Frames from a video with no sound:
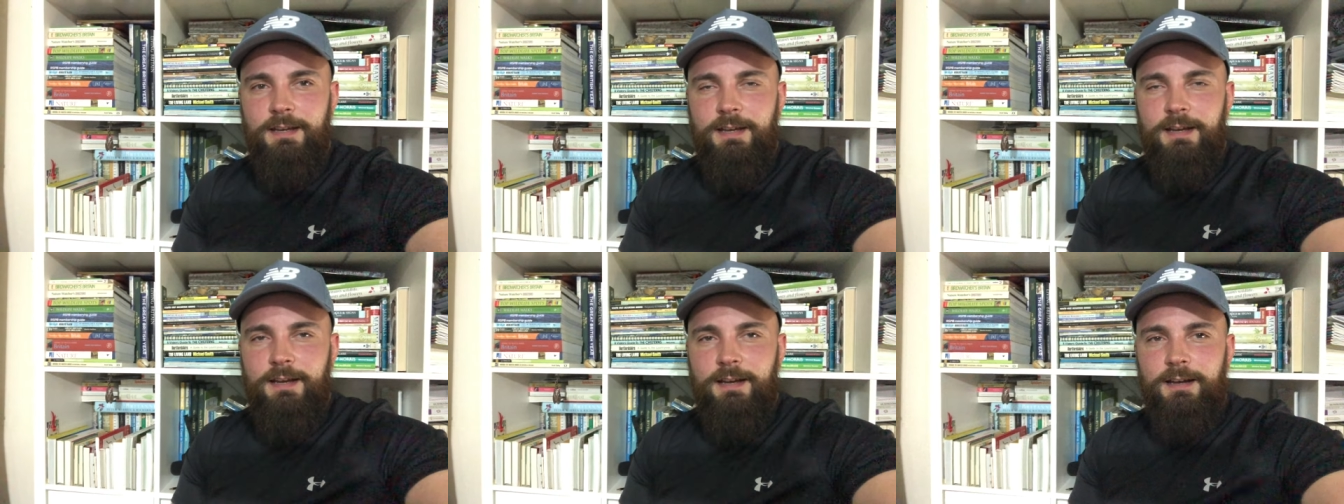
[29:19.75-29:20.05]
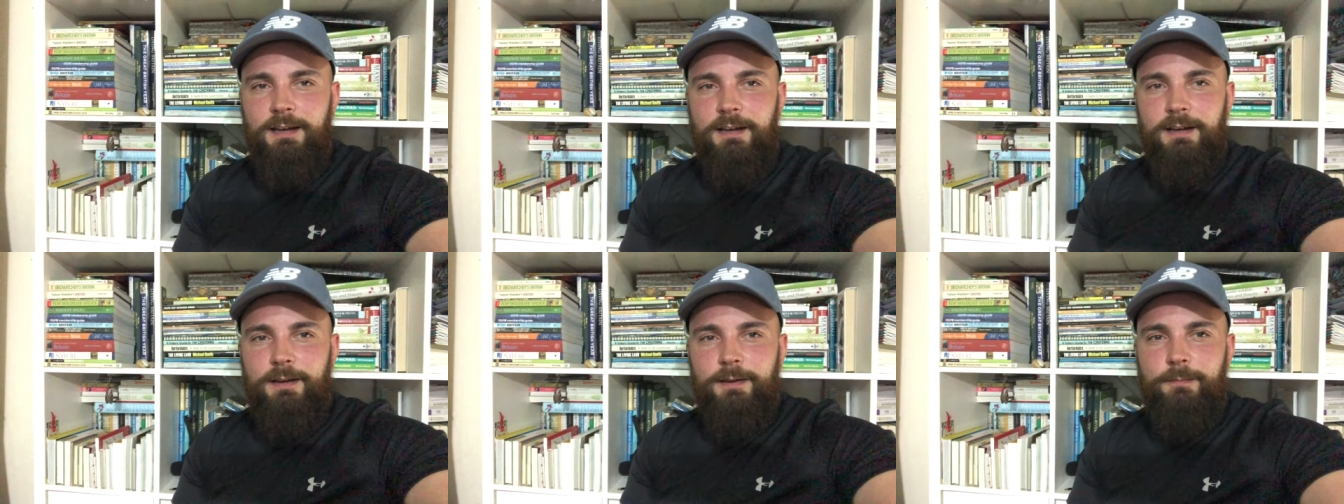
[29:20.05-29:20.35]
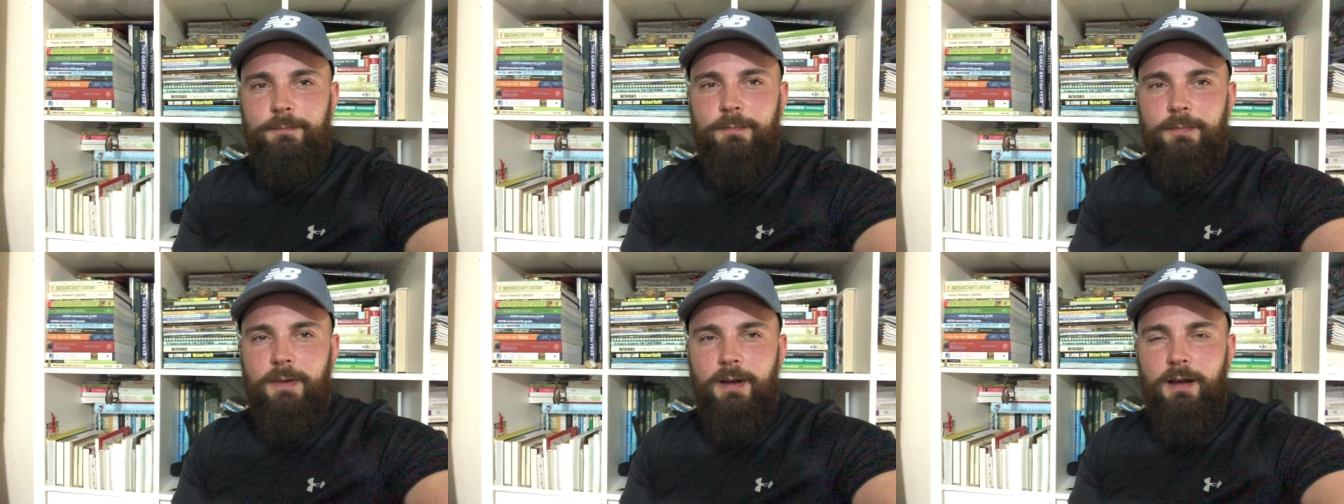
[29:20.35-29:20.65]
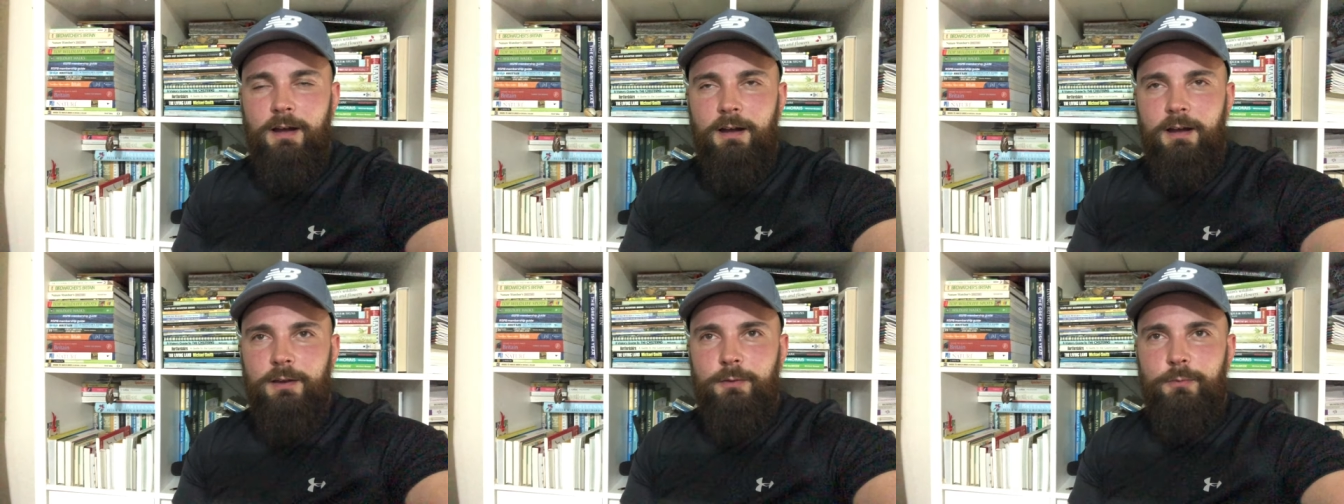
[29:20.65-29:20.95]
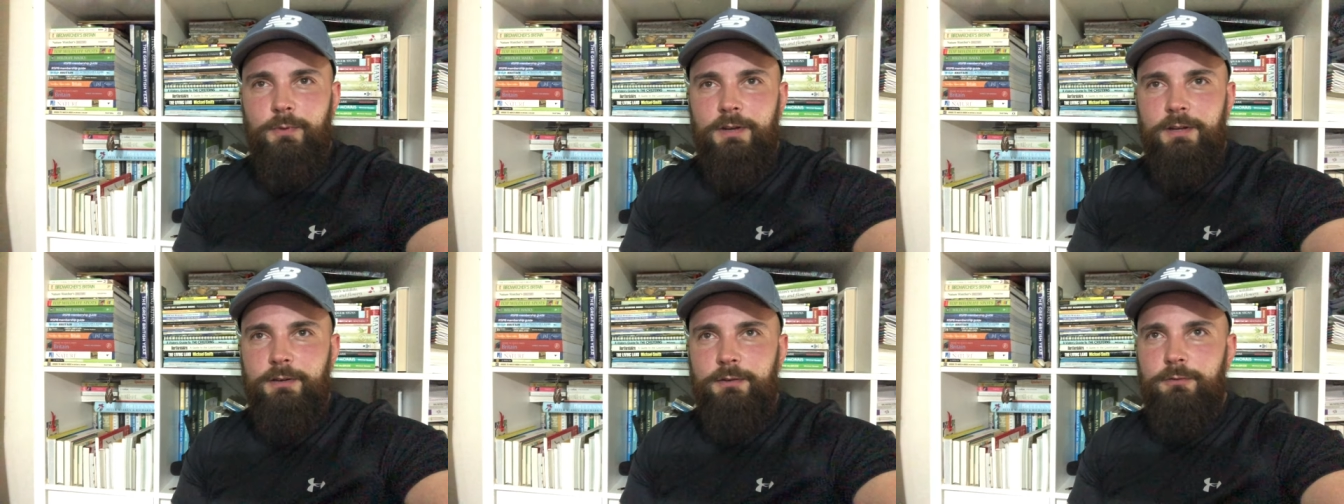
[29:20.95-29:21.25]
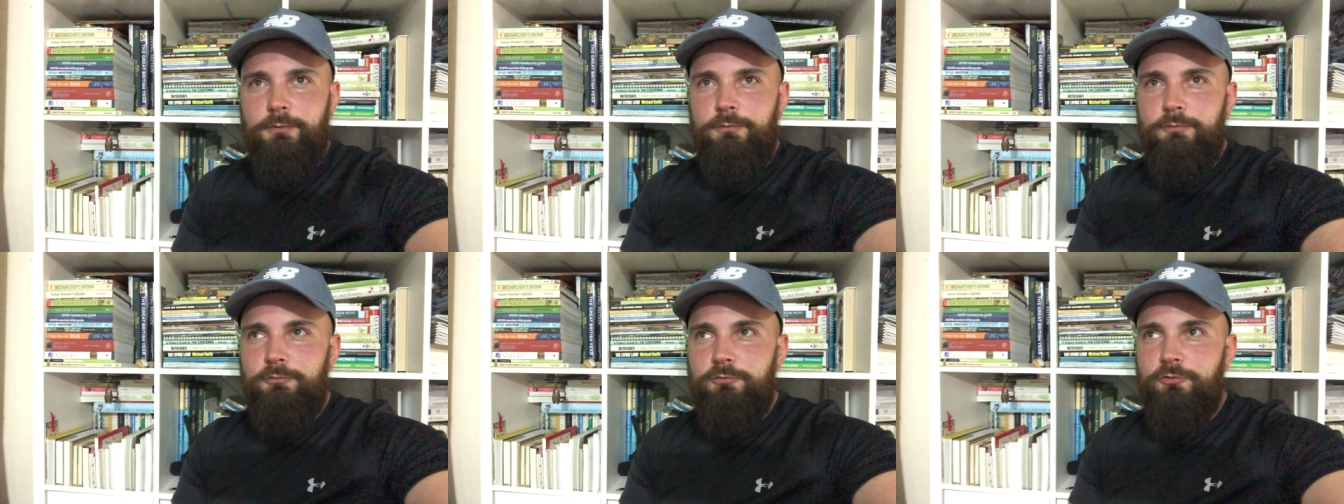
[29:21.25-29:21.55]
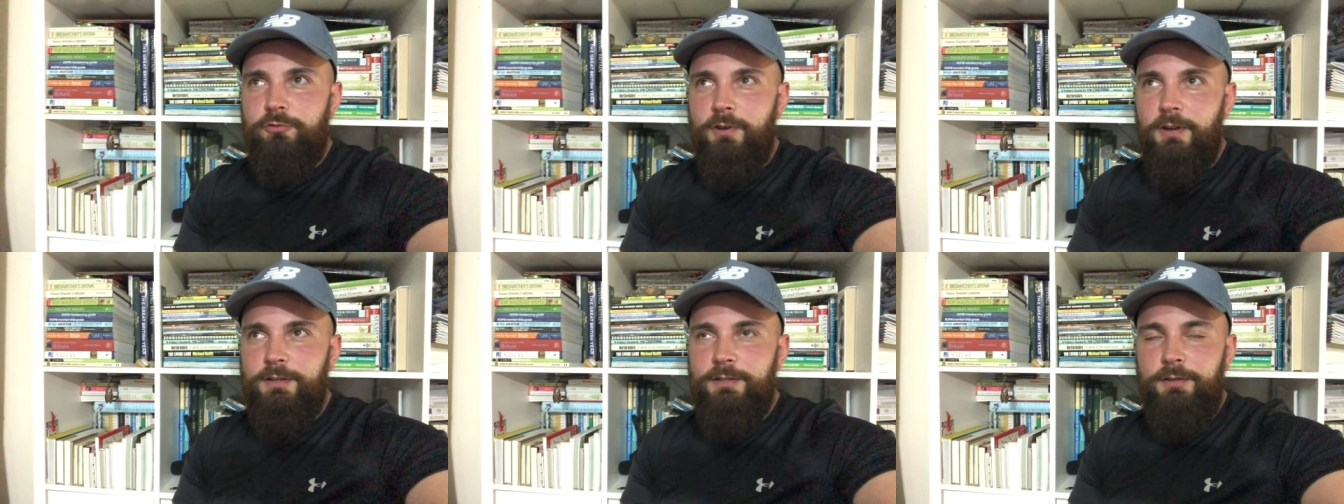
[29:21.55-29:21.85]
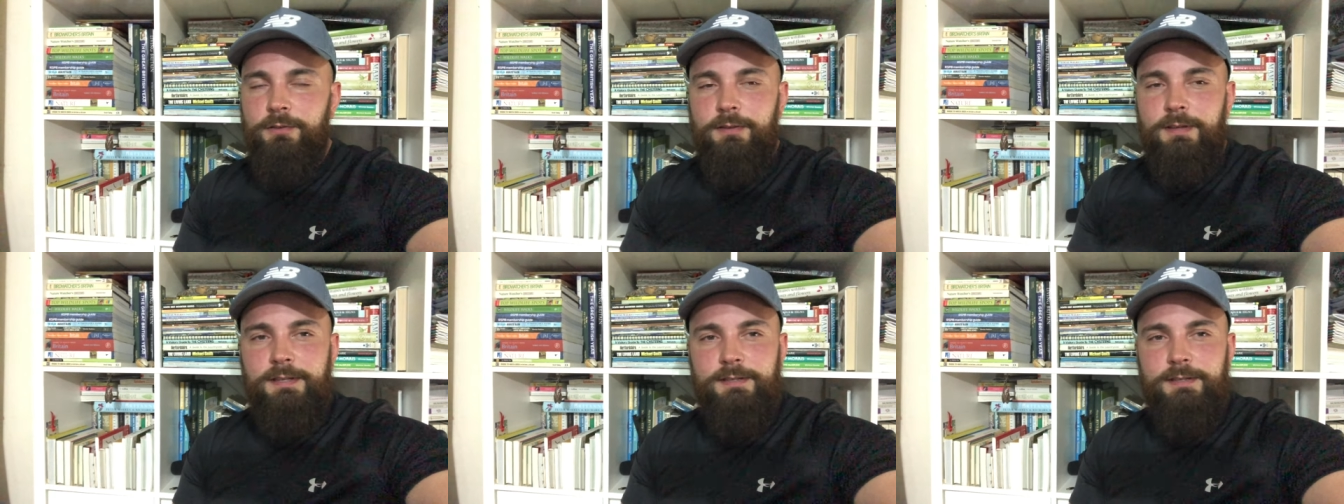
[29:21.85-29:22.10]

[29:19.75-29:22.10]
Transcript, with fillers: Um, I will try and do this